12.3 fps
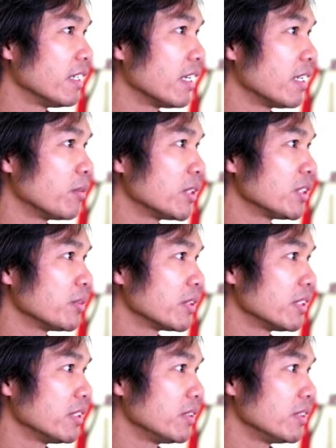And then what you
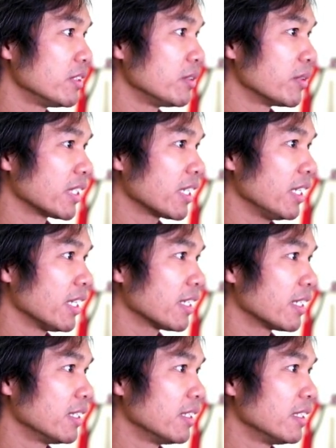want to do is you want to
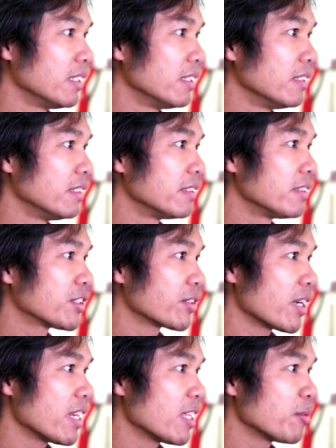click
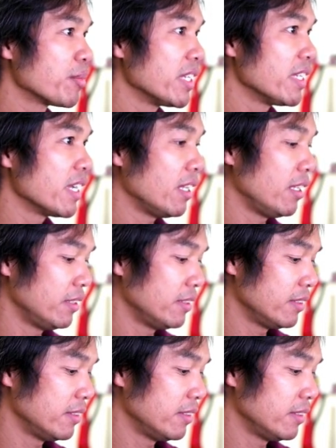trading PL